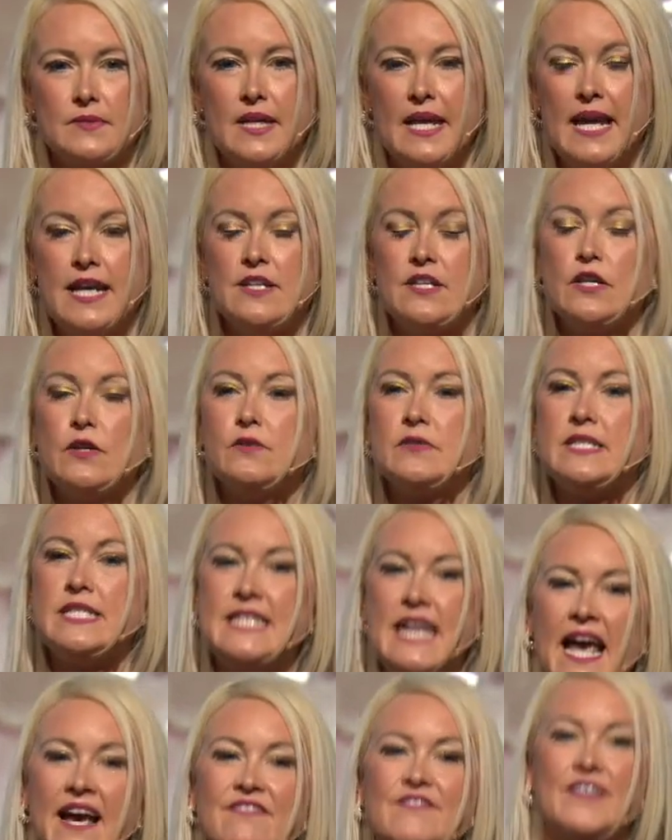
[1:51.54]
And you
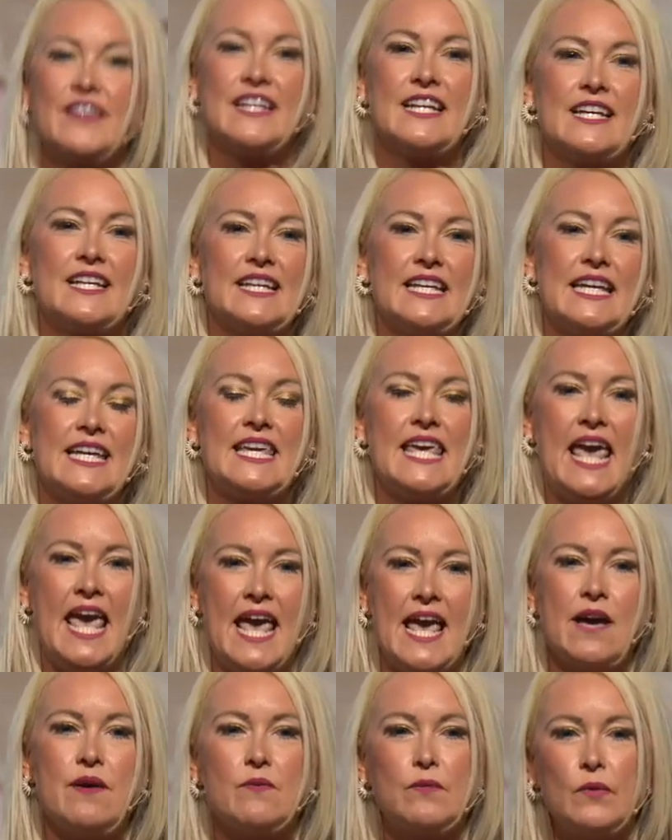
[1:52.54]
definitely
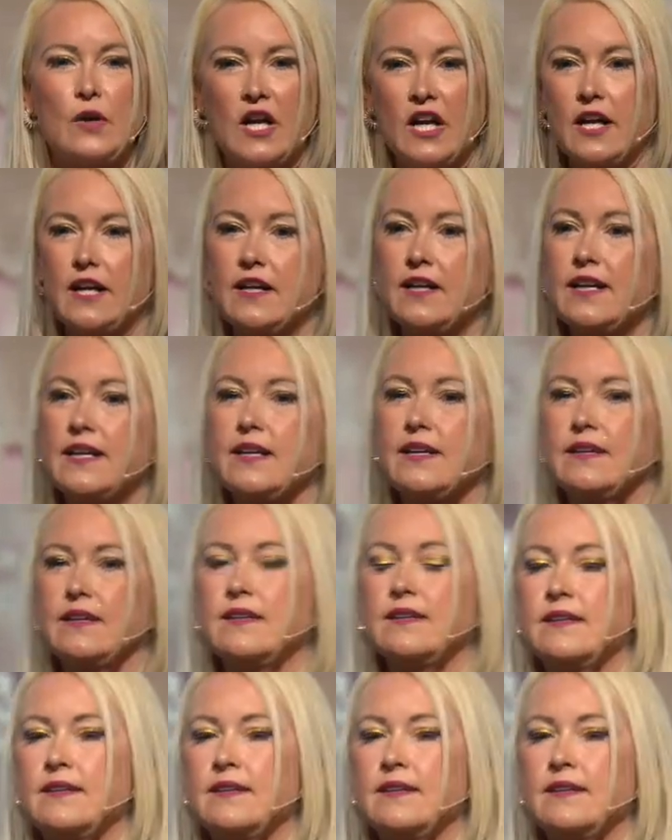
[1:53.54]
can't work.